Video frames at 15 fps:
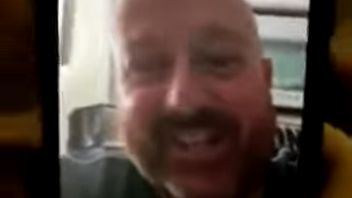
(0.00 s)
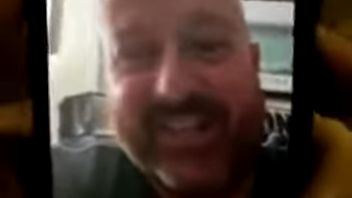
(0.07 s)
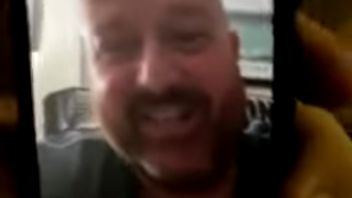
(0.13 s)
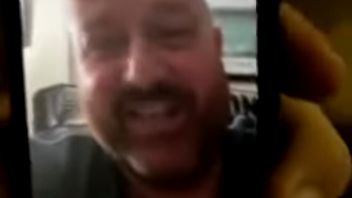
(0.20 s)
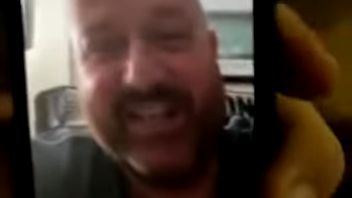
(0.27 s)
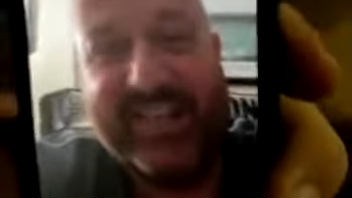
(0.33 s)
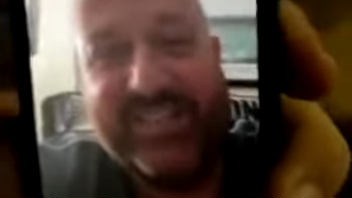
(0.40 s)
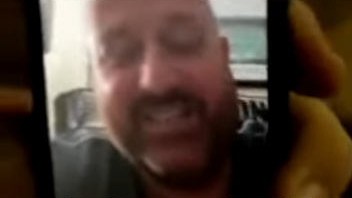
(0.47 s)
We
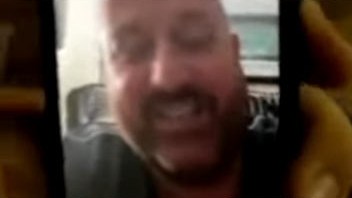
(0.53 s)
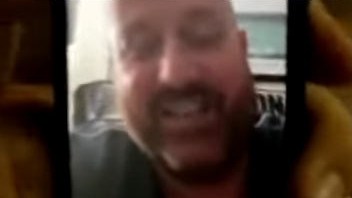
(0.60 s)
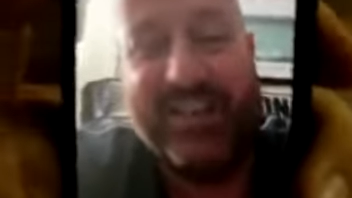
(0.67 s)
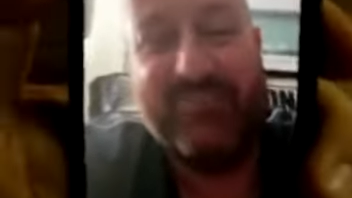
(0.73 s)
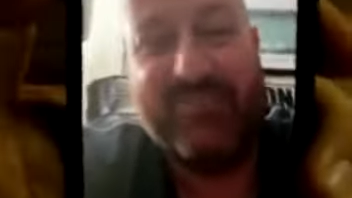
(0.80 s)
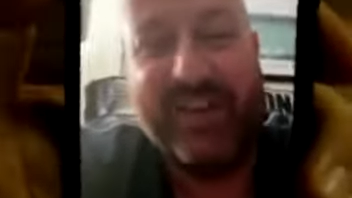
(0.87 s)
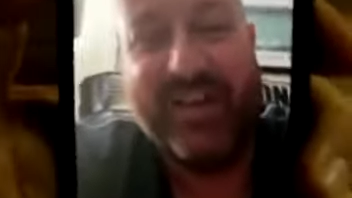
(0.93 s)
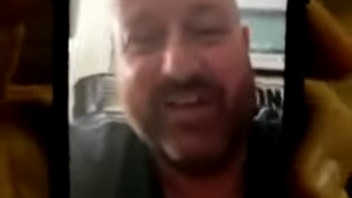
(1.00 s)
did, yeah.
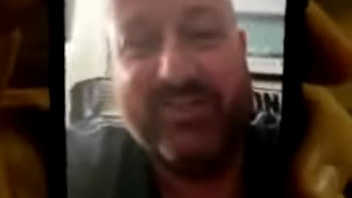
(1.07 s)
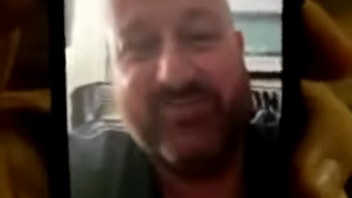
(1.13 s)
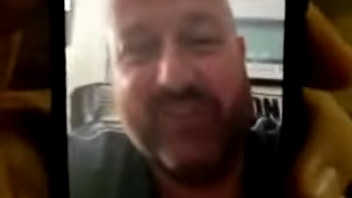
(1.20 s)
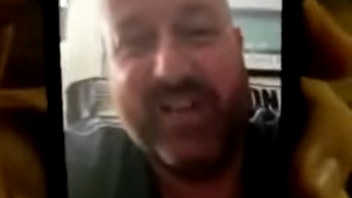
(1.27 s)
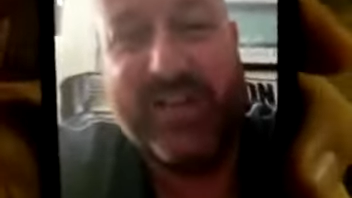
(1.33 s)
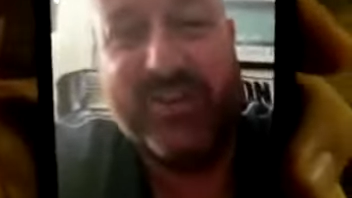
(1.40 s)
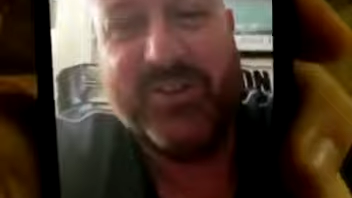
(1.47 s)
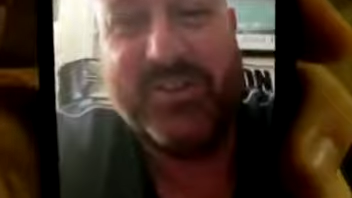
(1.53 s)
Yeah, really,
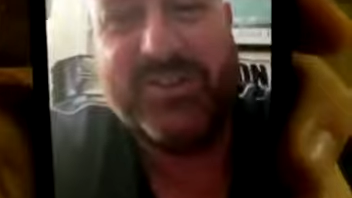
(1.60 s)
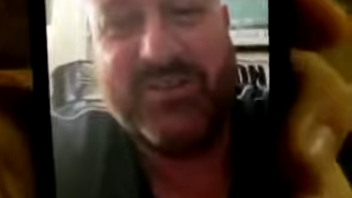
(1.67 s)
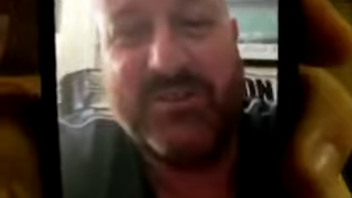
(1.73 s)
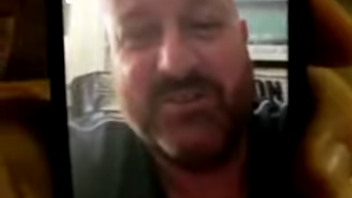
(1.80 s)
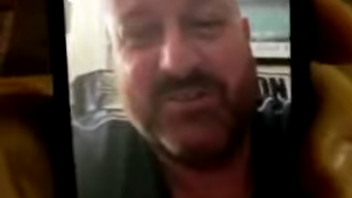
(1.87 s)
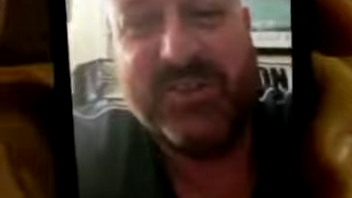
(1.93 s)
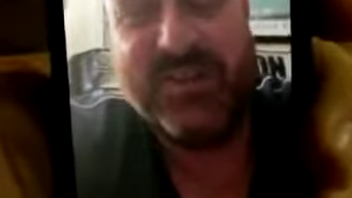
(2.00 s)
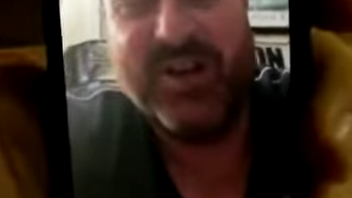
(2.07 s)
really good.
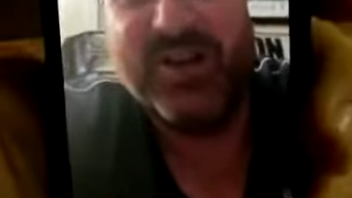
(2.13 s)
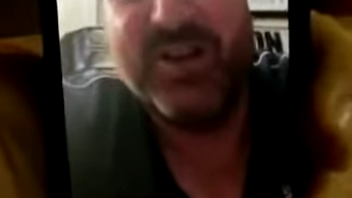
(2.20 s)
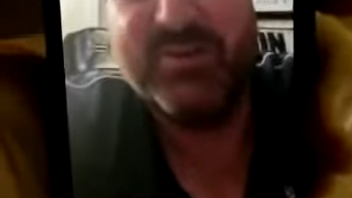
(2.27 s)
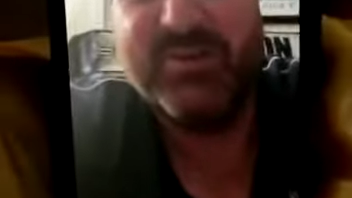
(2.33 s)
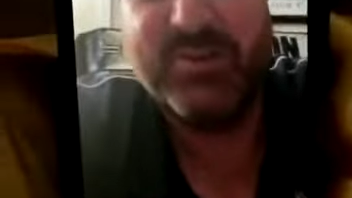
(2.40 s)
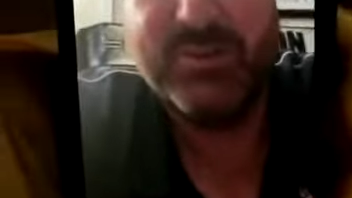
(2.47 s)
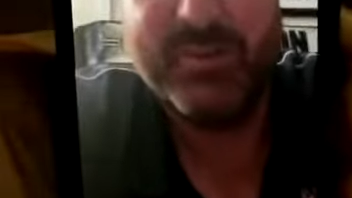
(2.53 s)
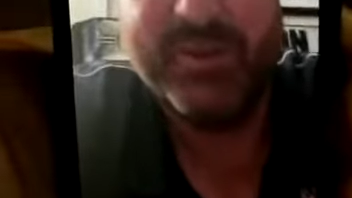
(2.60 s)
We got, it
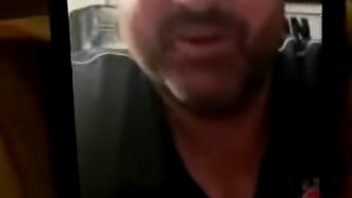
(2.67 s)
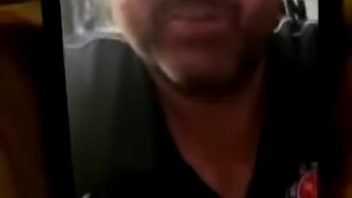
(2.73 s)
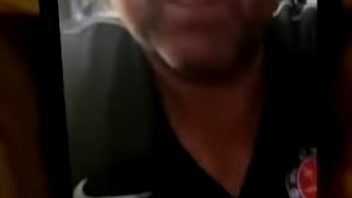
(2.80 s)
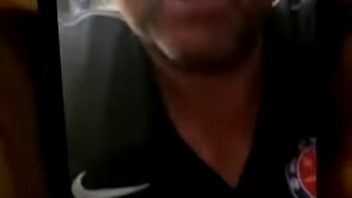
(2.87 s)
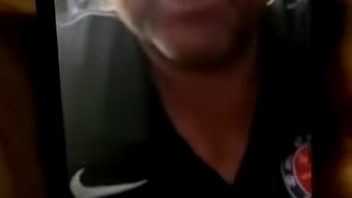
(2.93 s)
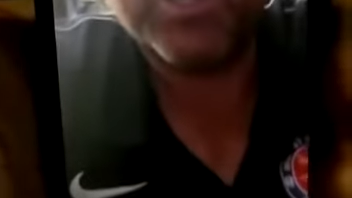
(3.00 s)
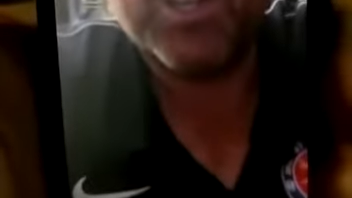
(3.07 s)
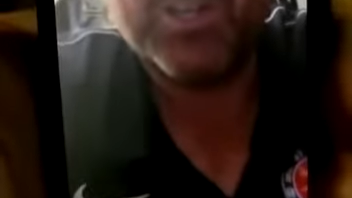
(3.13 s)
was a bit of a
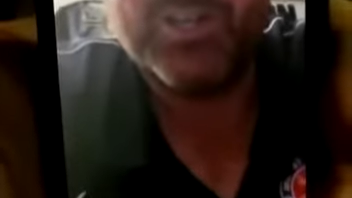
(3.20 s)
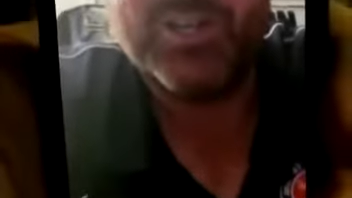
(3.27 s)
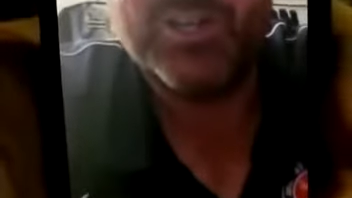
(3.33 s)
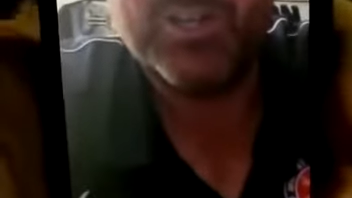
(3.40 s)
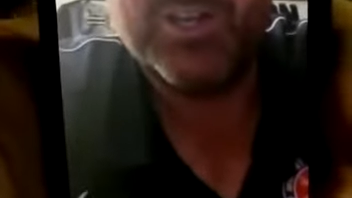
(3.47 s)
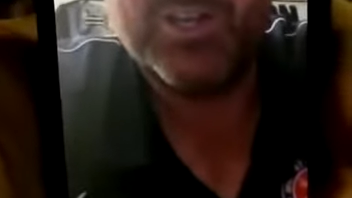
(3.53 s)
slow start.